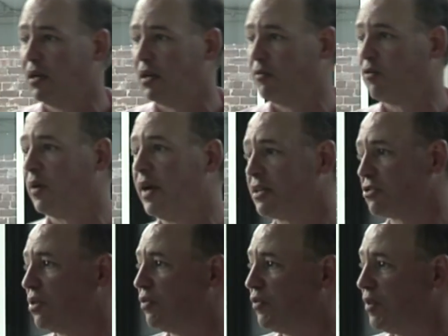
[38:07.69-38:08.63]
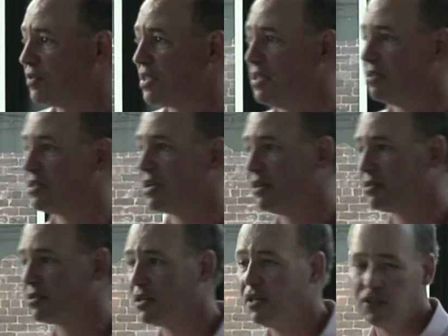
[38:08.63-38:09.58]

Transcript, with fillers: And for an extra 15 cents,